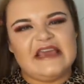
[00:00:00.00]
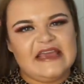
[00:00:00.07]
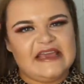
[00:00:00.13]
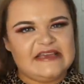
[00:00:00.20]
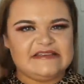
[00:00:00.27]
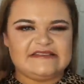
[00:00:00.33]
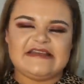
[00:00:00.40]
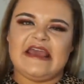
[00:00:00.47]

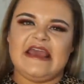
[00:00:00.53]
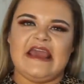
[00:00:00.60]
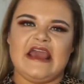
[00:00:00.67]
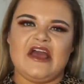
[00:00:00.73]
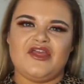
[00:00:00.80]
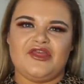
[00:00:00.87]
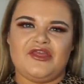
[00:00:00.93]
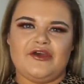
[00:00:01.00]
is
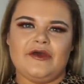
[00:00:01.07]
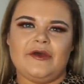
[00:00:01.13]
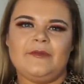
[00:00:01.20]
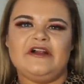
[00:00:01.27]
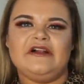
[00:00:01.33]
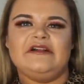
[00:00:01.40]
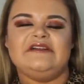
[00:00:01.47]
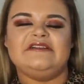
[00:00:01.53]
a
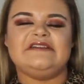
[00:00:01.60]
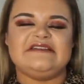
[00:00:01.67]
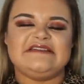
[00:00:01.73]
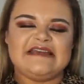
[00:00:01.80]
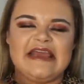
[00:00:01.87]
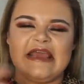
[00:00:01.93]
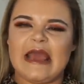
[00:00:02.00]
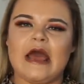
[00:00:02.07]
thermal
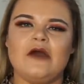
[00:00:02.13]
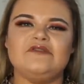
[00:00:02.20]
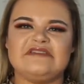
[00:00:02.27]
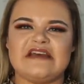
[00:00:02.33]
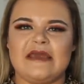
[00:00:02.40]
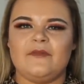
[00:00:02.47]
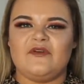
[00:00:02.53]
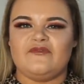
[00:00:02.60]
takeout
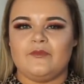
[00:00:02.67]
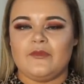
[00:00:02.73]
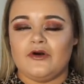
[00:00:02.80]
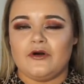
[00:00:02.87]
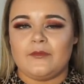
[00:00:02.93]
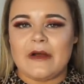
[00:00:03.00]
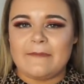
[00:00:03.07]
type of mug.